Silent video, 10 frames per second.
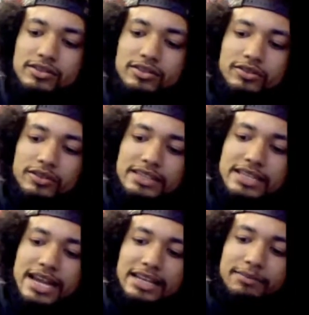Screw
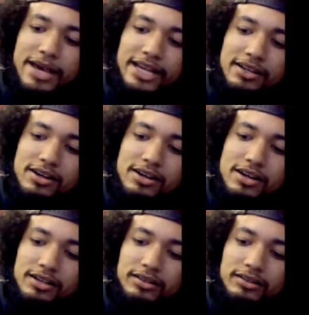this addy back
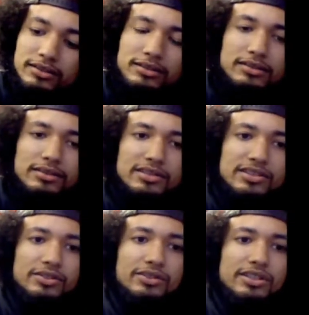on.
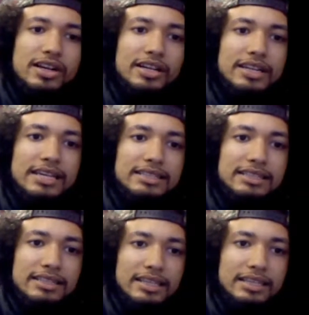Screws on nice
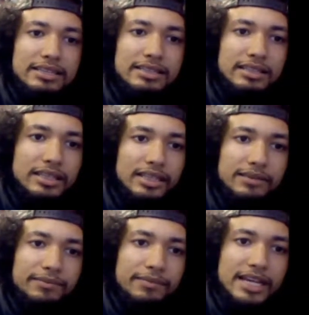and
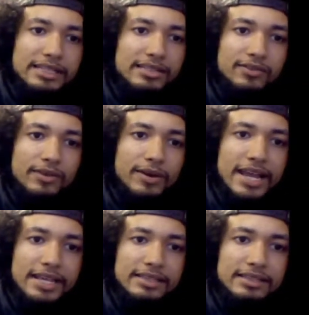easily. Nice
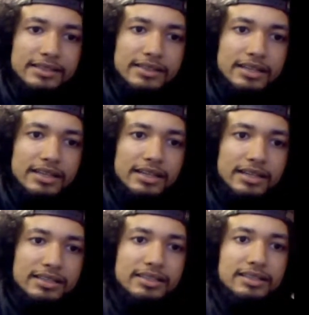threads.
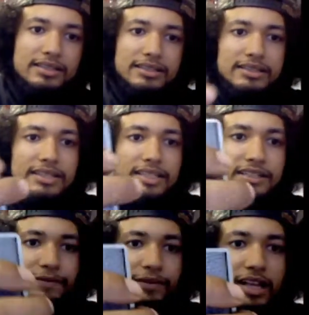
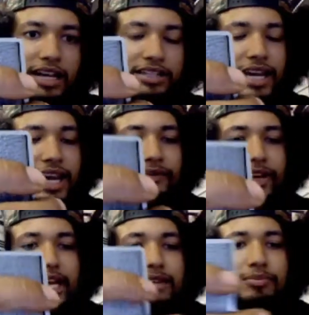Sits flush. I
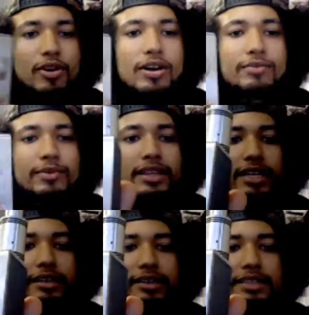haven't had a problem with
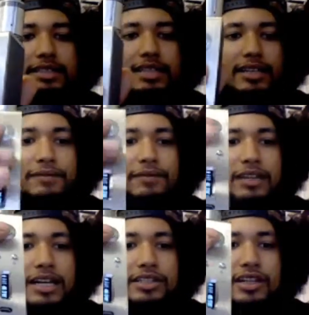anything sitting
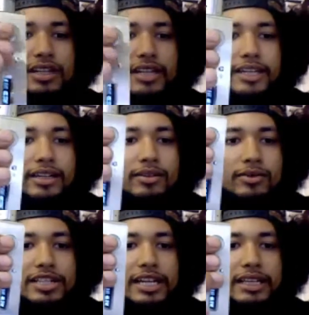flush on here,
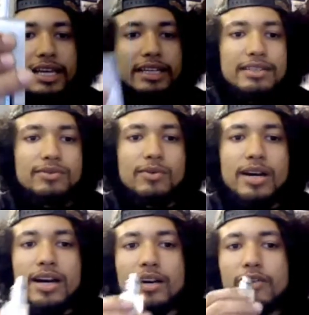which I like as
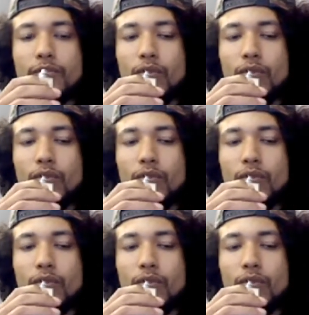well.